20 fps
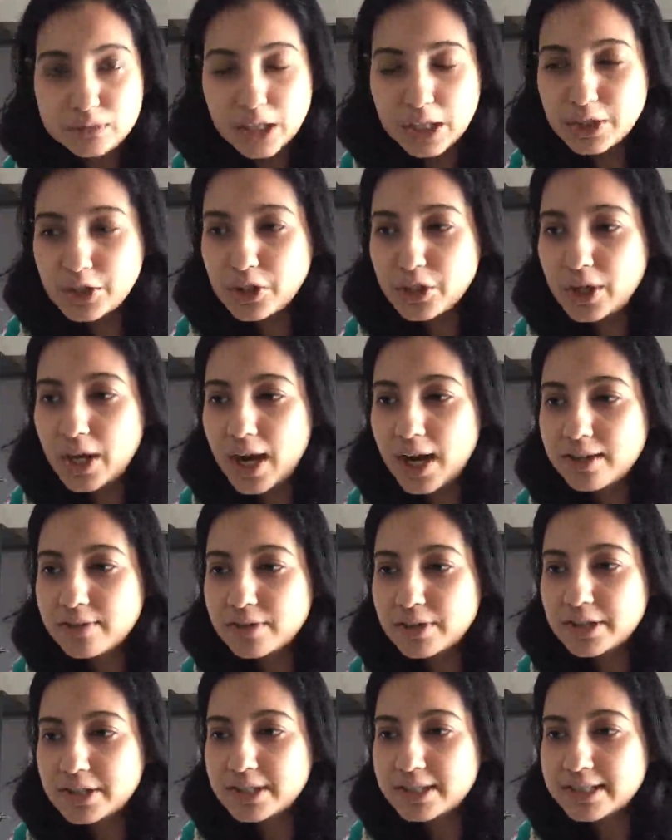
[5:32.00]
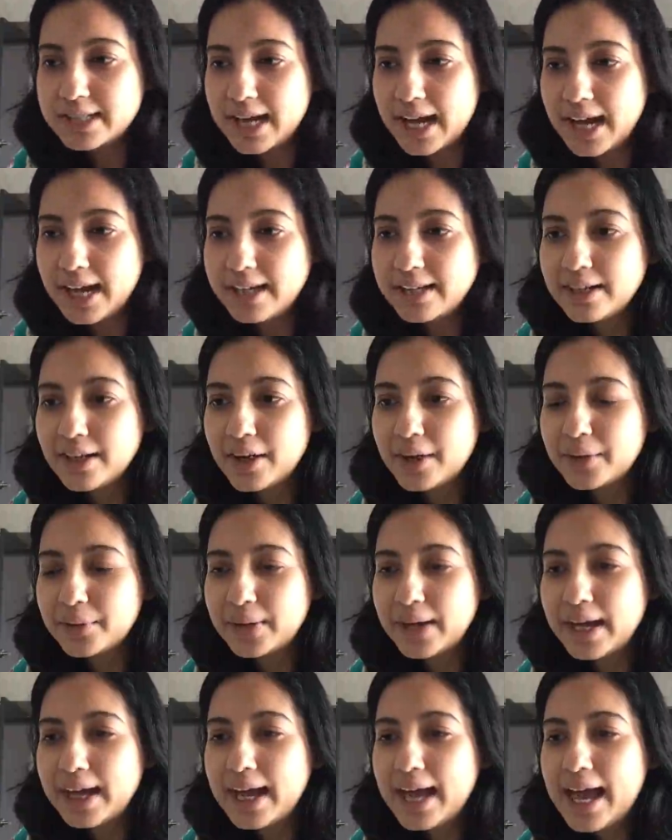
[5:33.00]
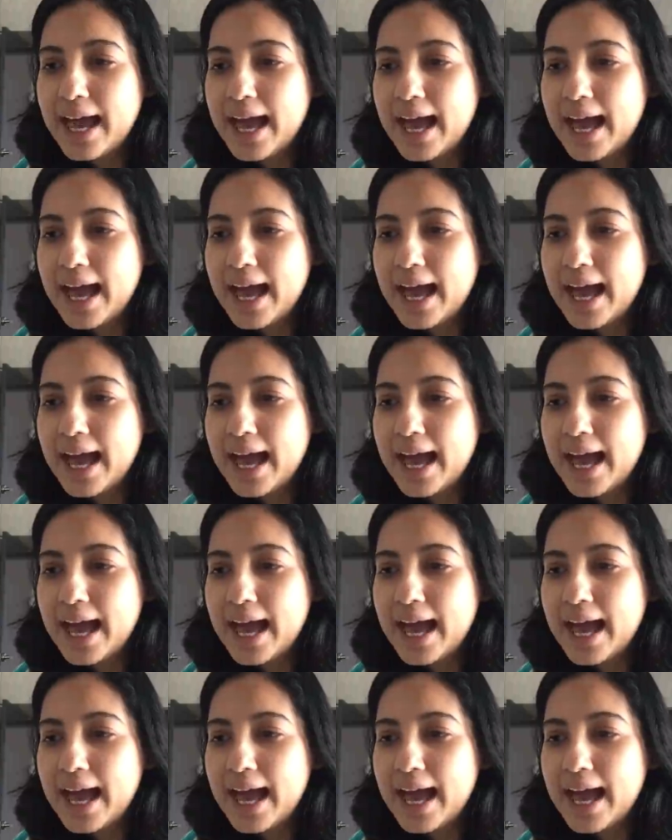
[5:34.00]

do you understand? Okay,